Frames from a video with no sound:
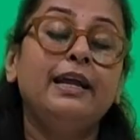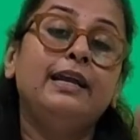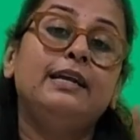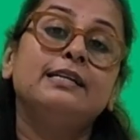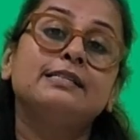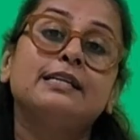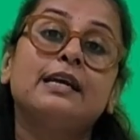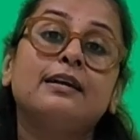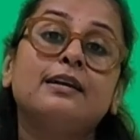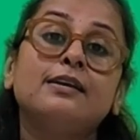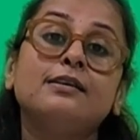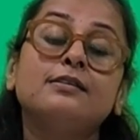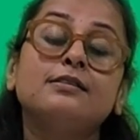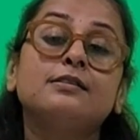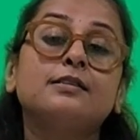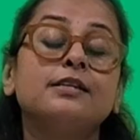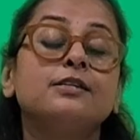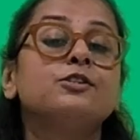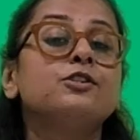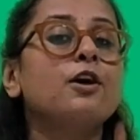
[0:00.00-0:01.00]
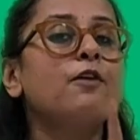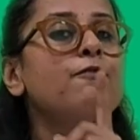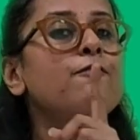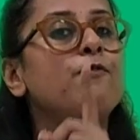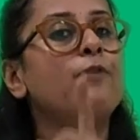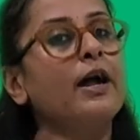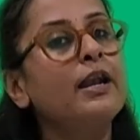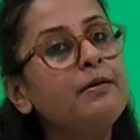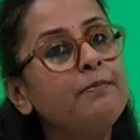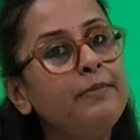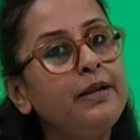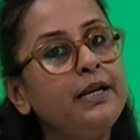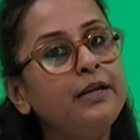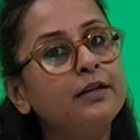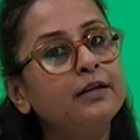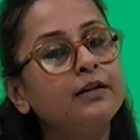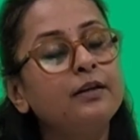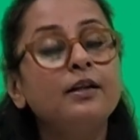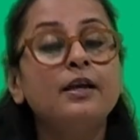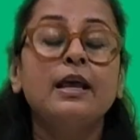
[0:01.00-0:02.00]
It is at a distance of 1
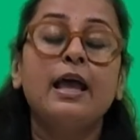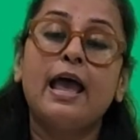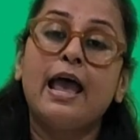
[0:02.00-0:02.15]
meter